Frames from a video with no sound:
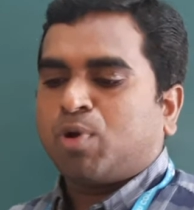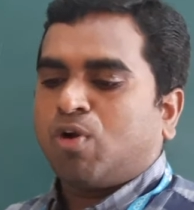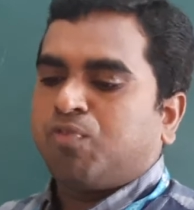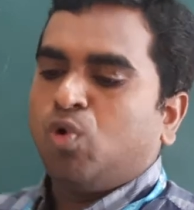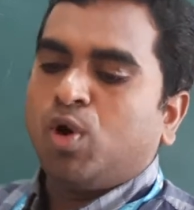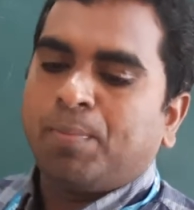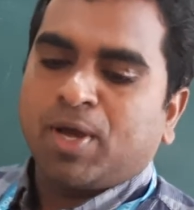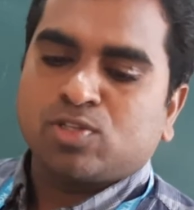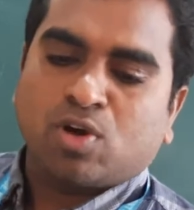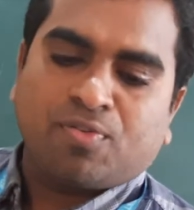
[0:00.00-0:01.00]
of lone
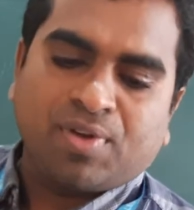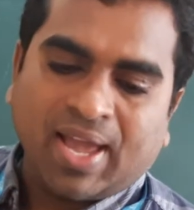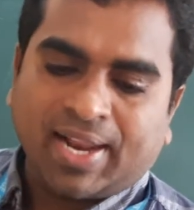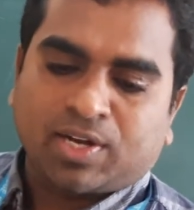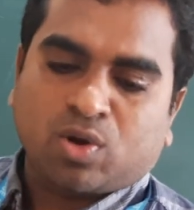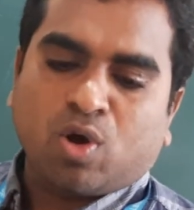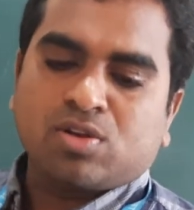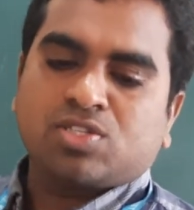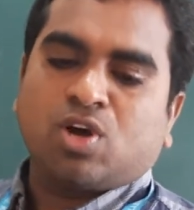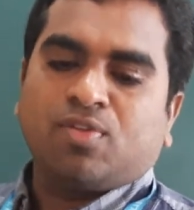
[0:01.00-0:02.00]
pairs of
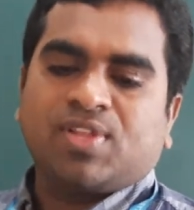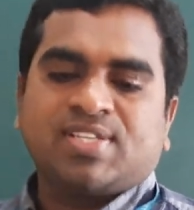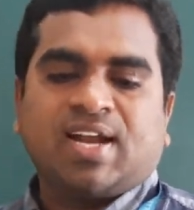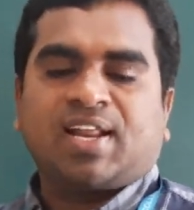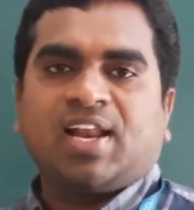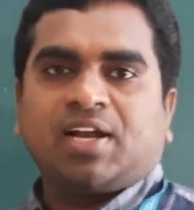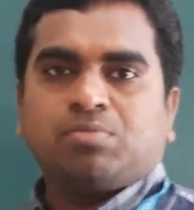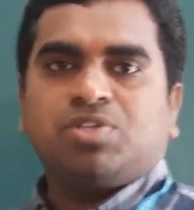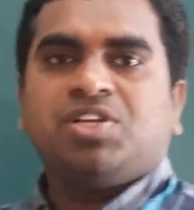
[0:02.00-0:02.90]
electrons on the central atom.